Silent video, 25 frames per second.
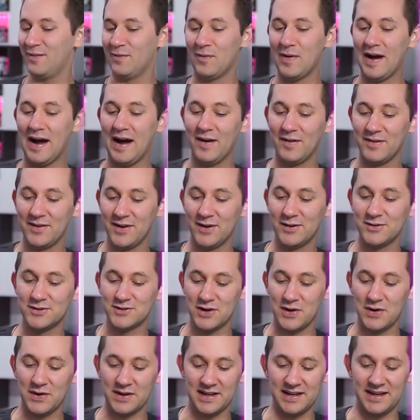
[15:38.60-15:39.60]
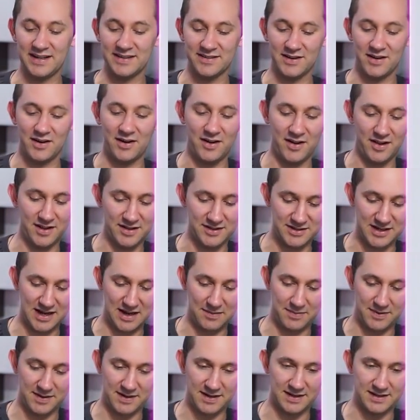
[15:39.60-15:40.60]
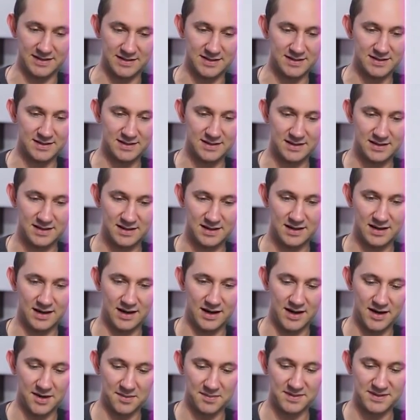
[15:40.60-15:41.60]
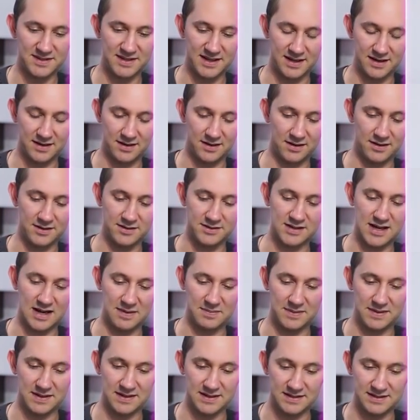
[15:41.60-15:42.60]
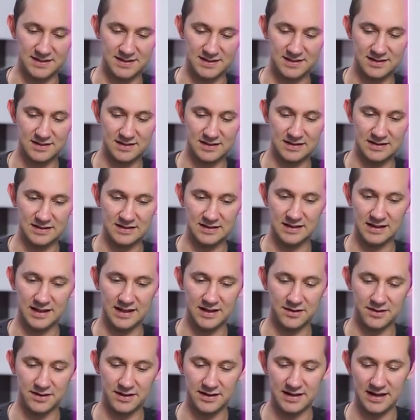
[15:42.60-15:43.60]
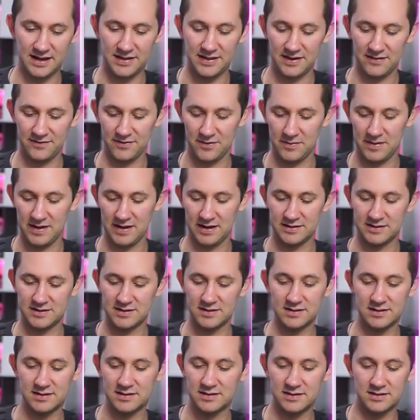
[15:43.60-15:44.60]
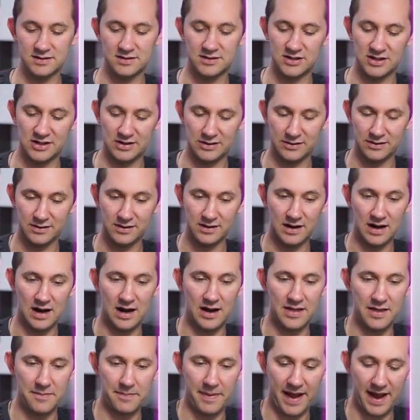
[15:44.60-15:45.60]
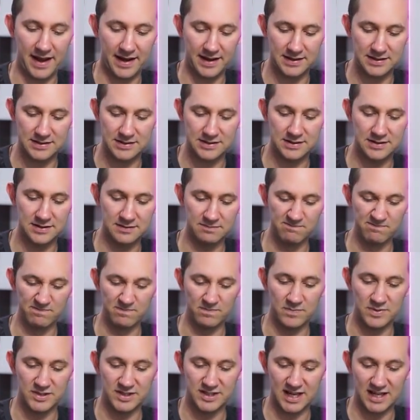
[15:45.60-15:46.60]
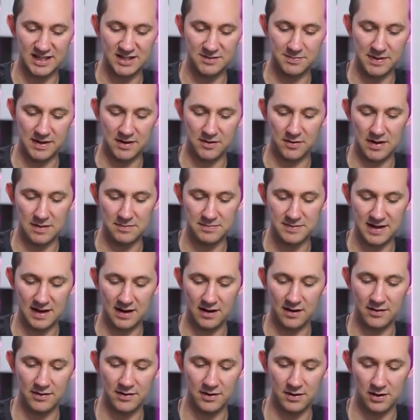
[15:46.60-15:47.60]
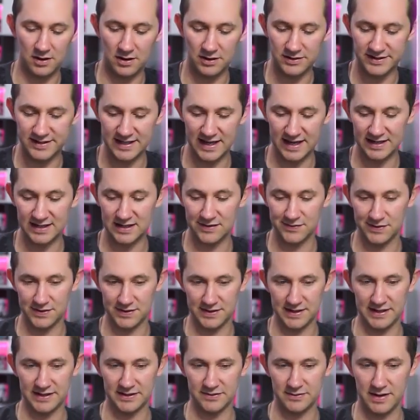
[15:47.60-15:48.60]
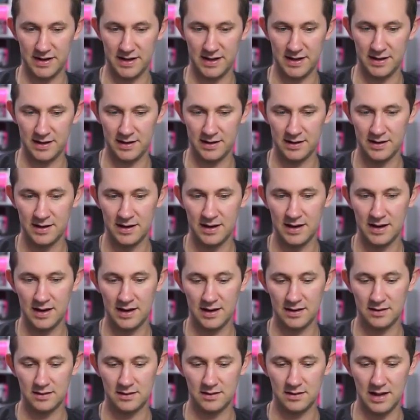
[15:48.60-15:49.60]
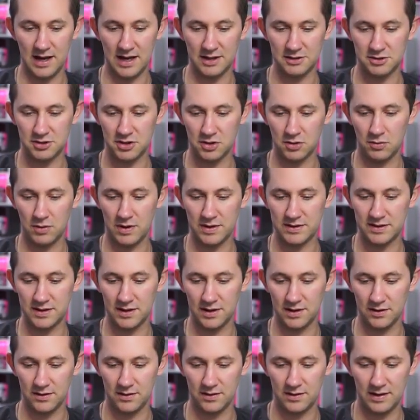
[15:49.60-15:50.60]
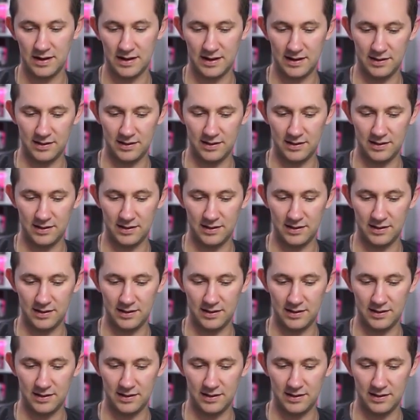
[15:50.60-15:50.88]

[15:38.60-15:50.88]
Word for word: Wow, no joke, it is all in Japanese. one hundred percent all in Japanese. Literally nothing for me to do on the package besides be creeped out. They're all saying different things right here. Not sure what though. I,